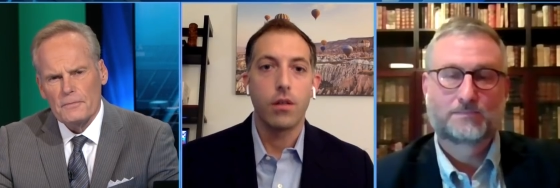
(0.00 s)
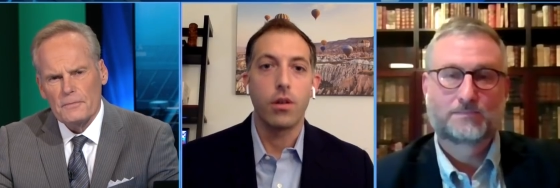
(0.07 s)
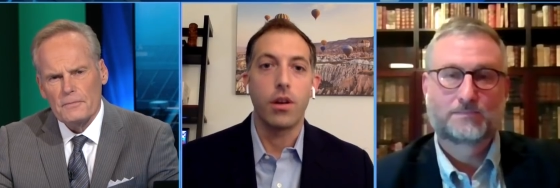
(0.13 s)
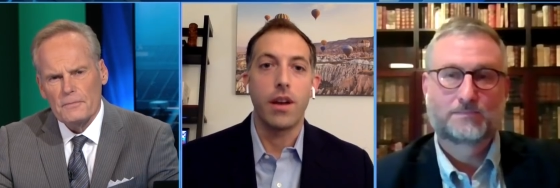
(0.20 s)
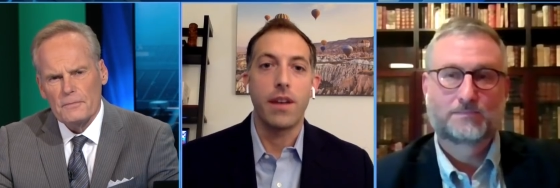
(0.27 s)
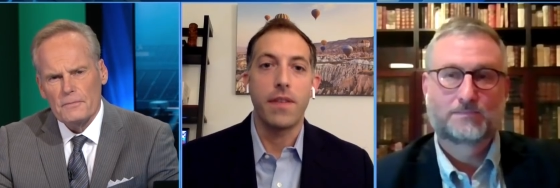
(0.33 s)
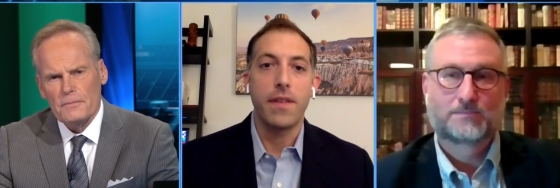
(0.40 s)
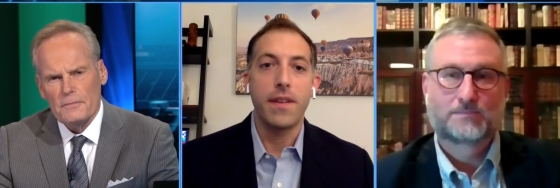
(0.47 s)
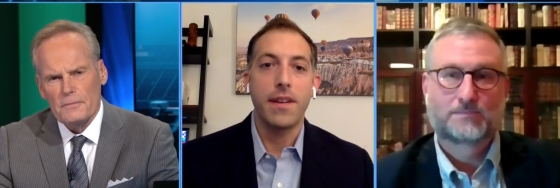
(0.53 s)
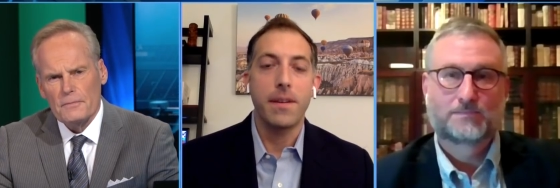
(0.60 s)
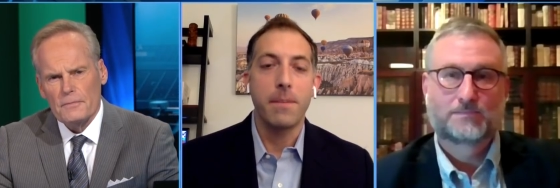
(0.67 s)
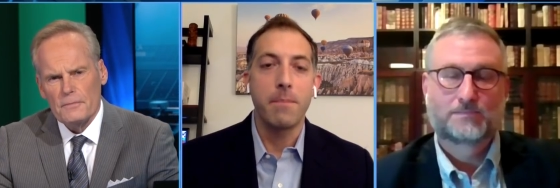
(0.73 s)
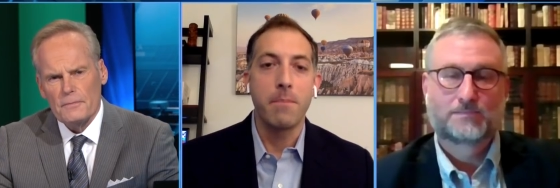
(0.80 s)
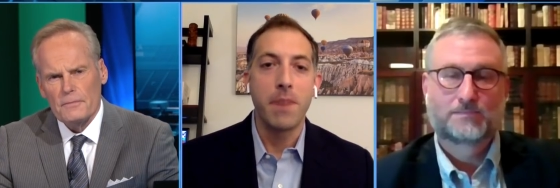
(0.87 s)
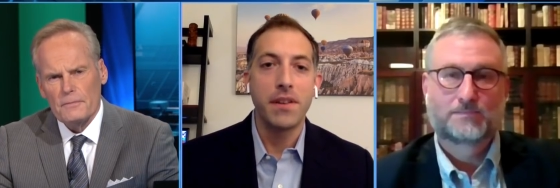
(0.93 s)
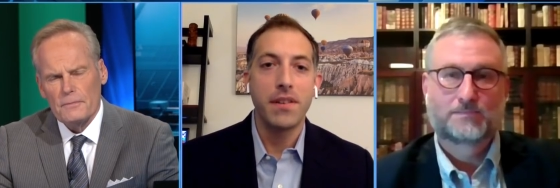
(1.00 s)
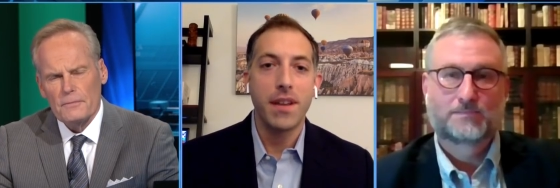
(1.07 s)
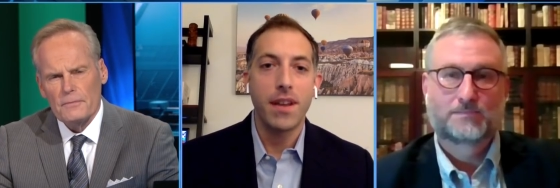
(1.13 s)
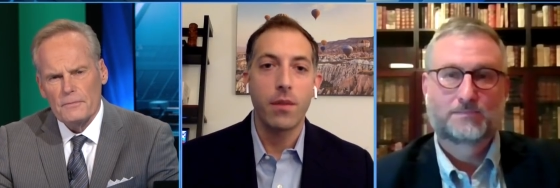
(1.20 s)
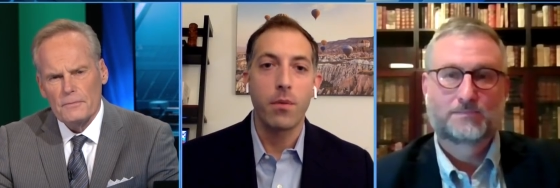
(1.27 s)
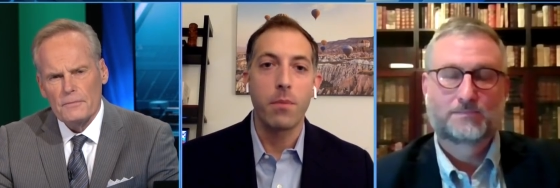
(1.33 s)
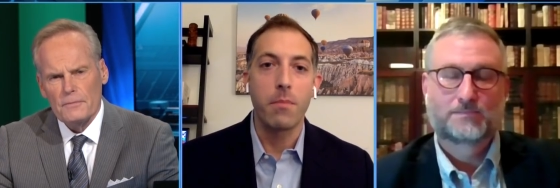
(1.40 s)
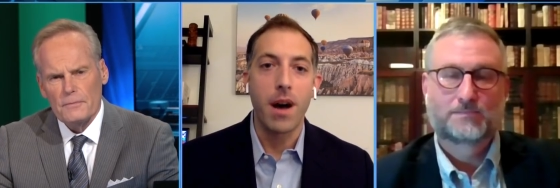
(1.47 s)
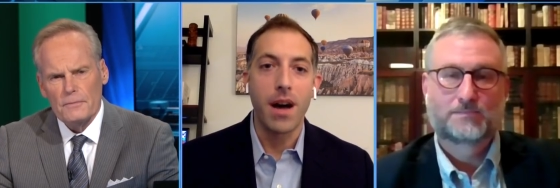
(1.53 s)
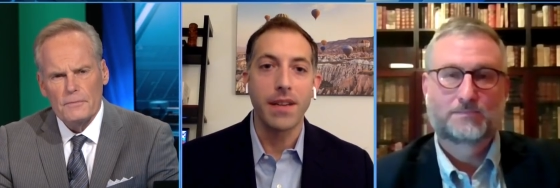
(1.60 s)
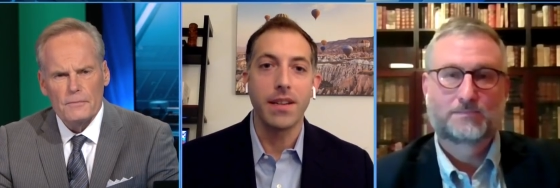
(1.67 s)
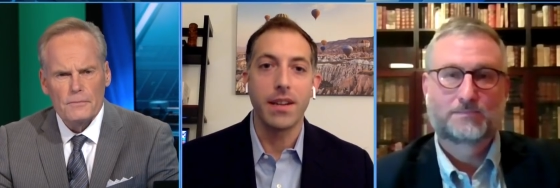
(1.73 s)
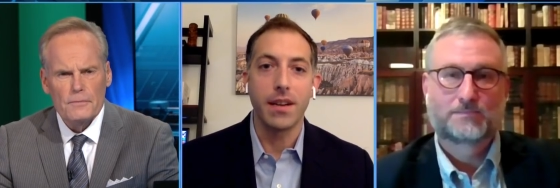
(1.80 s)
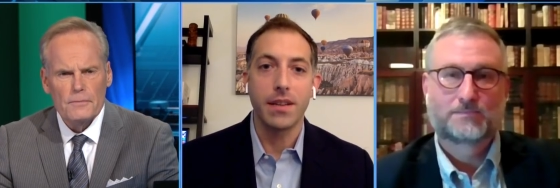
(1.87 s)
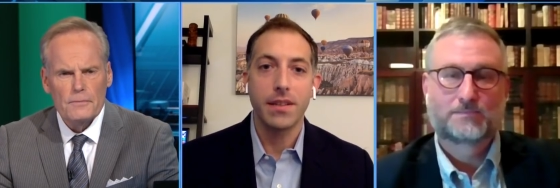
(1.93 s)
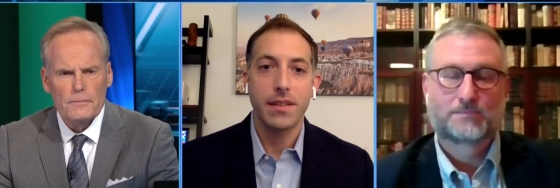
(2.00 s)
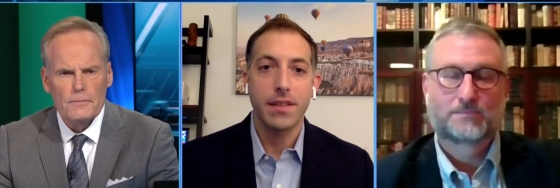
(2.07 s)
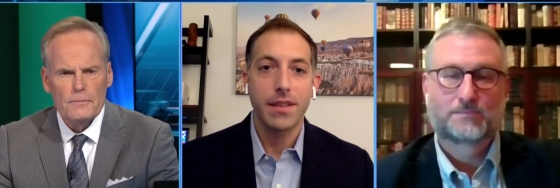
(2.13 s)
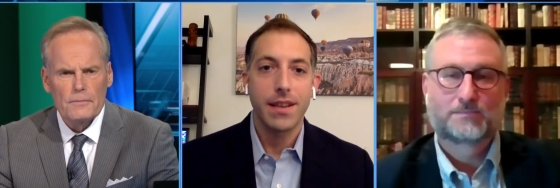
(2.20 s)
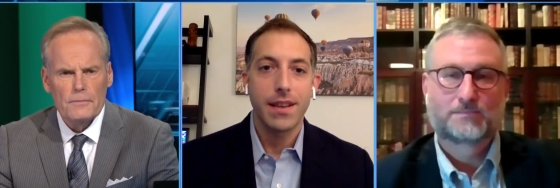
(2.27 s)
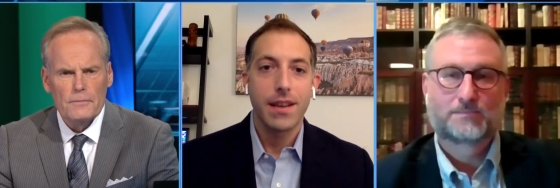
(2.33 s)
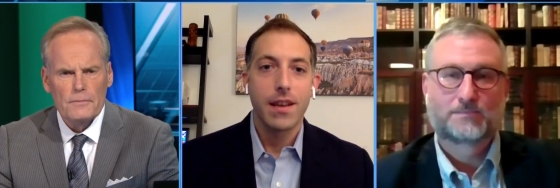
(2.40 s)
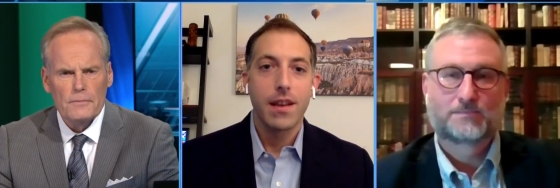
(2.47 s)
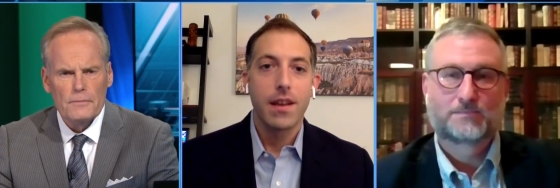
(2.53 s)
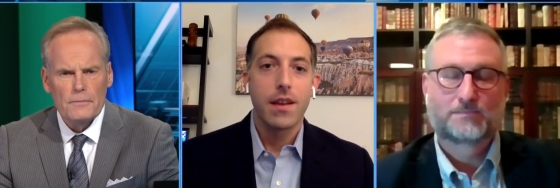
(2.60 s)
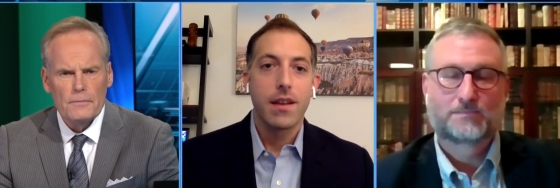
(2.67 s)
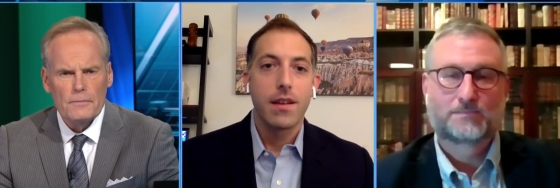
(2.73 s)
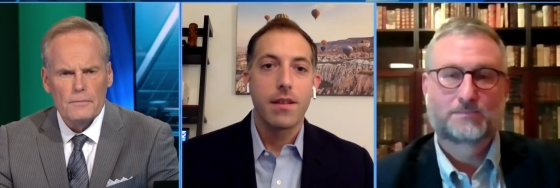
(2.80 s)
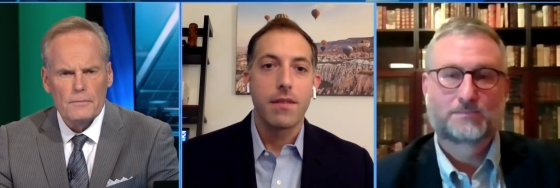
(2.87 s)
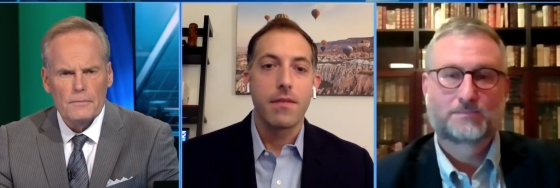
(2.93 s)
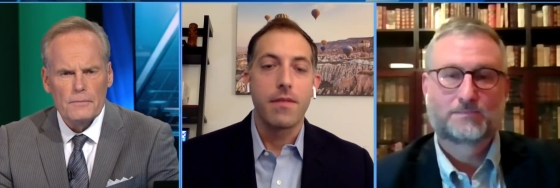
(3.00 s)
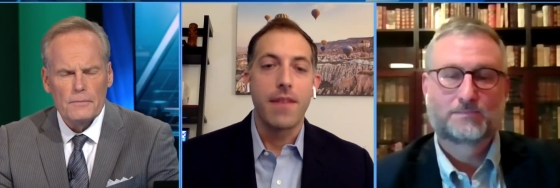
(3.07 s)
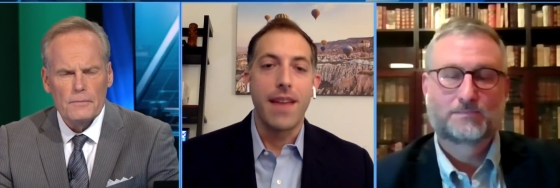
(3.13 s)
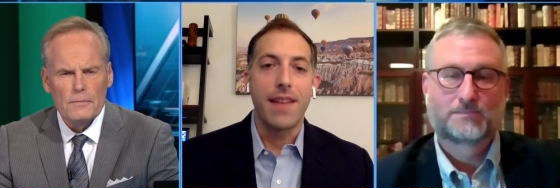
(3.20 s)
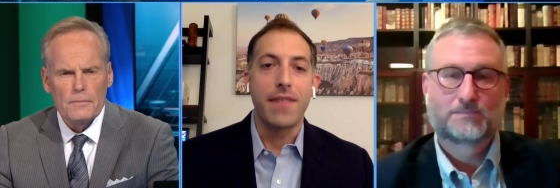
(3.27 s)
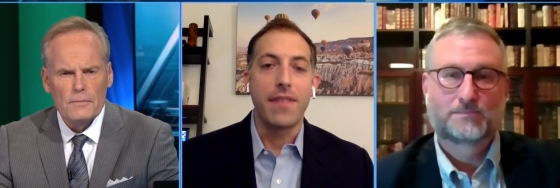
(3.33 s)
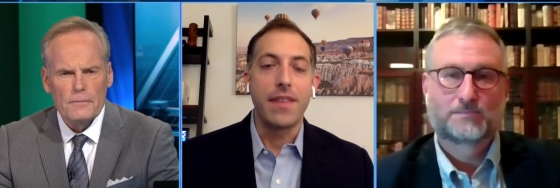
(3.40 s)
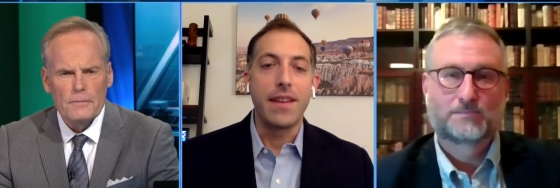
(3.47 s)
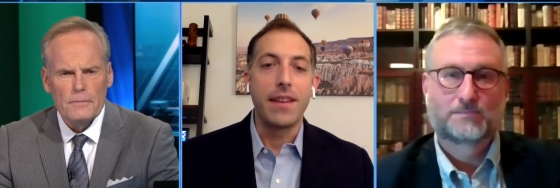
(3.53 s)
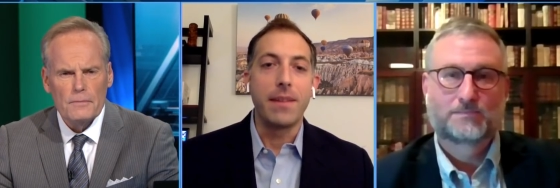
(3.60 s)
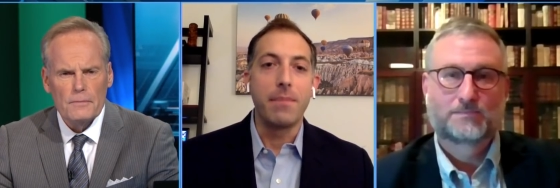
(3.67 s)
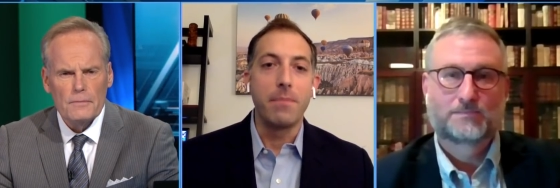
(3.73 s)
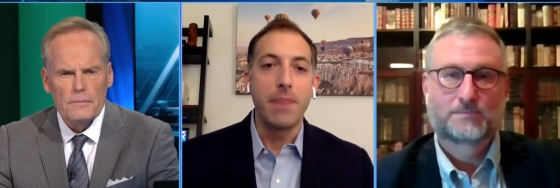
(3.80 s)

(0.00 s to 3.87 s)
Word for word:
Speaker 1: Look, I think Monday reminded us that the